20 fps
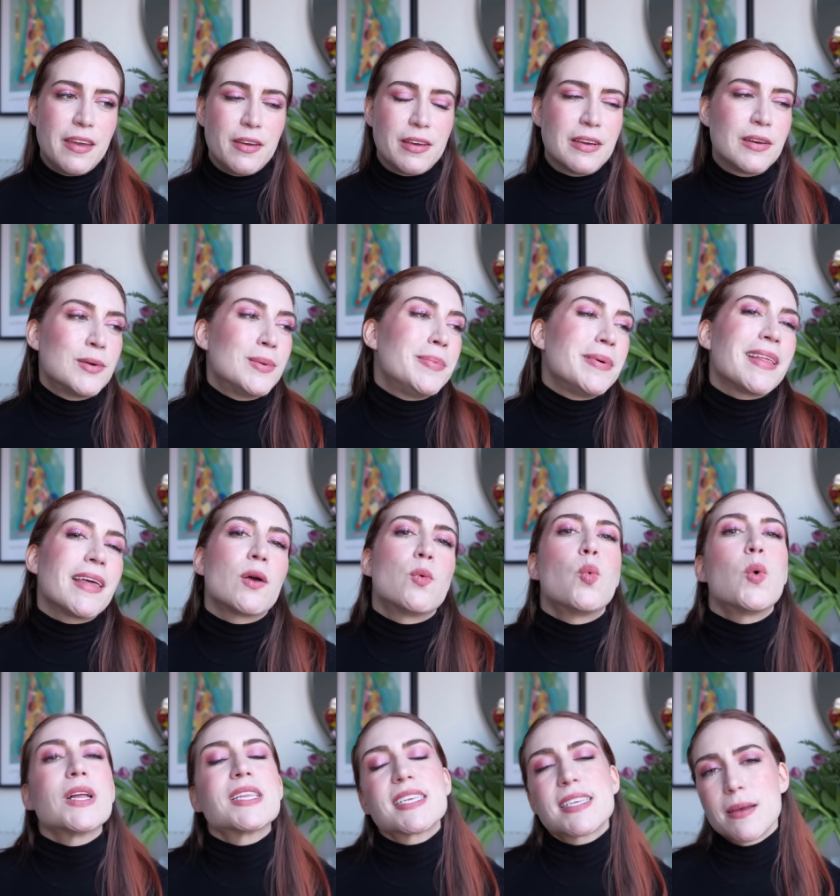It would be like,
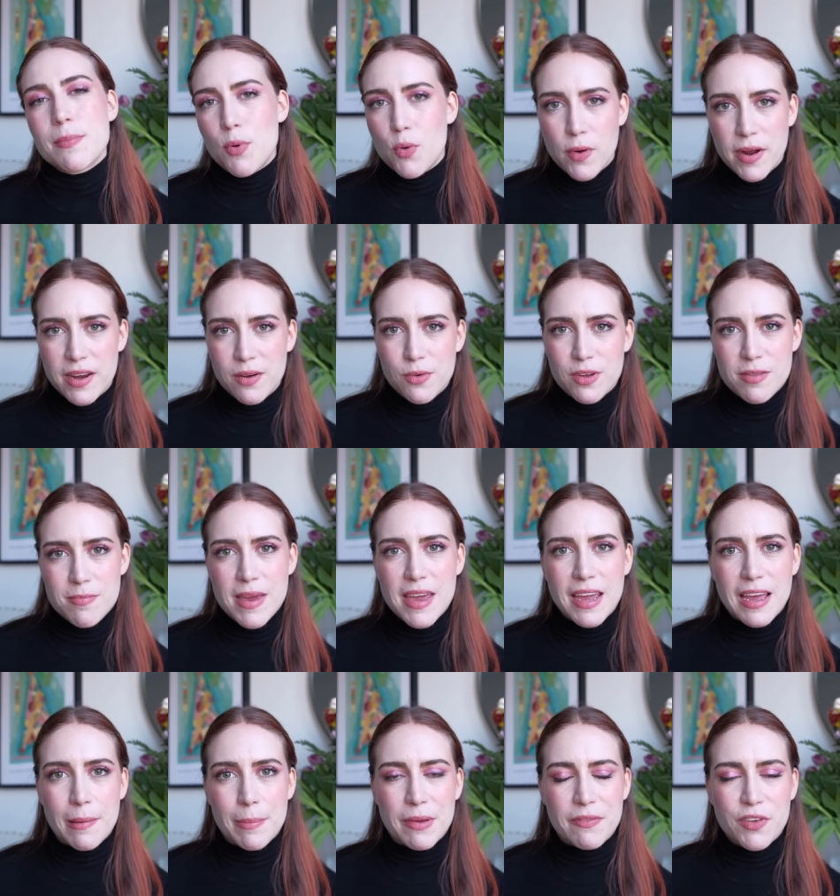what's the point with
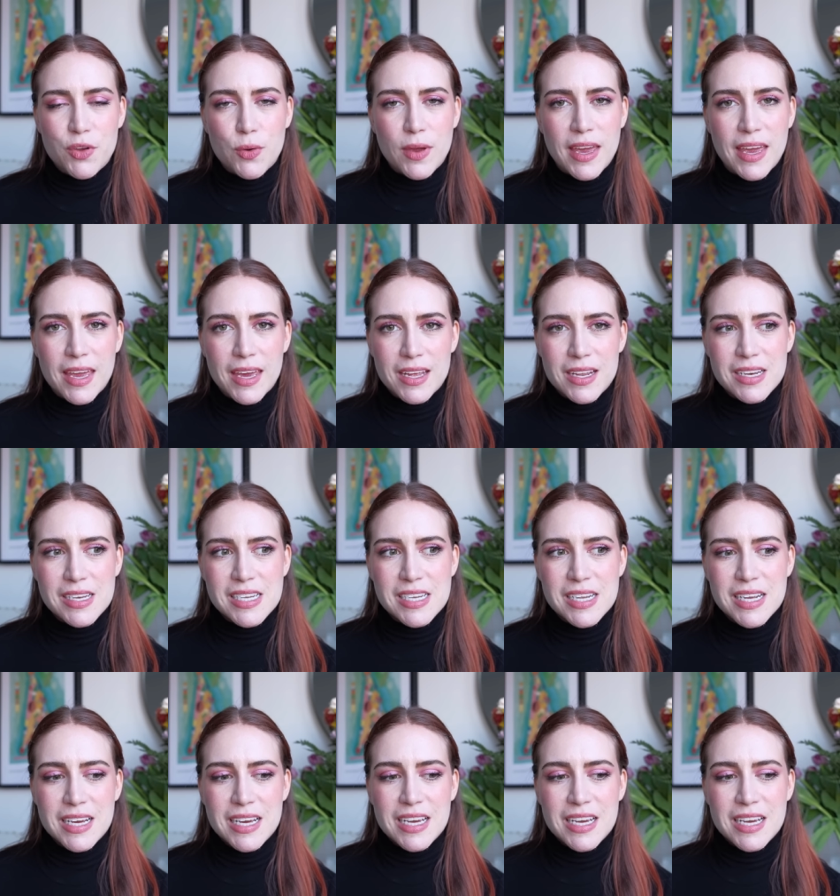makeup if you can't